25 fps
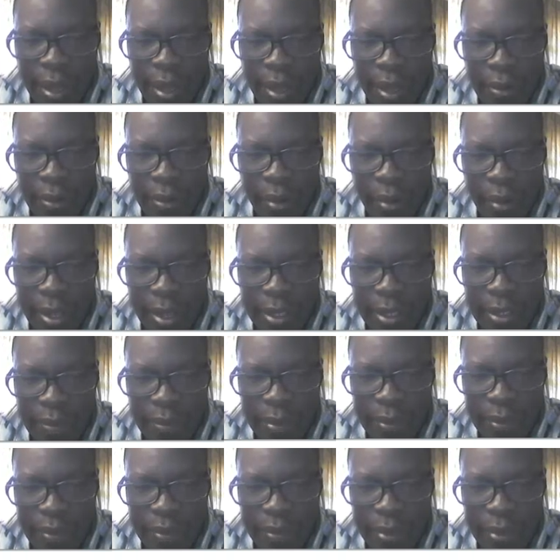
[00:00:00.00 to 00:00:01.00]
and y is
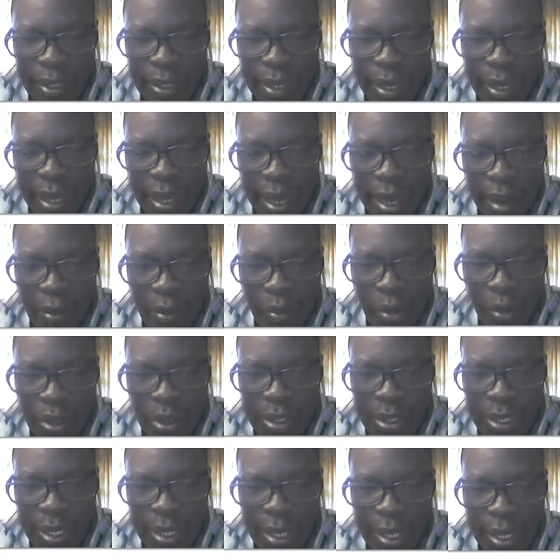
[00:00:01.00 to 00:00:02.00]
between a
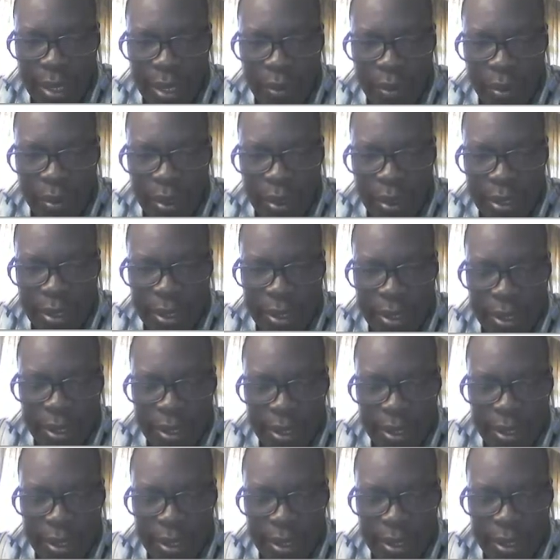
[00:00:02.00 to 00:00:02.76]
quarter and what?